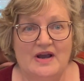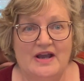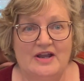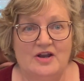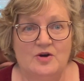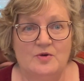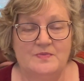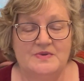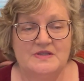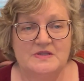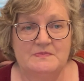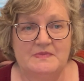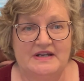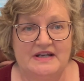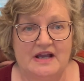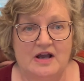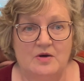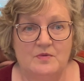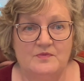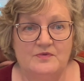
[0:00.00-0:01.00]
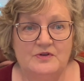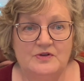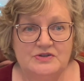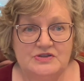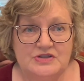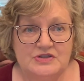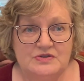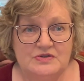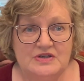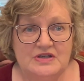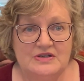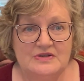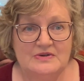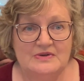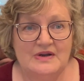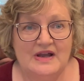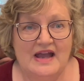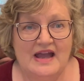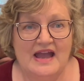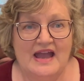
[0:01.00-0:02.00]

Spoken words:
I hope it's been helpful to you,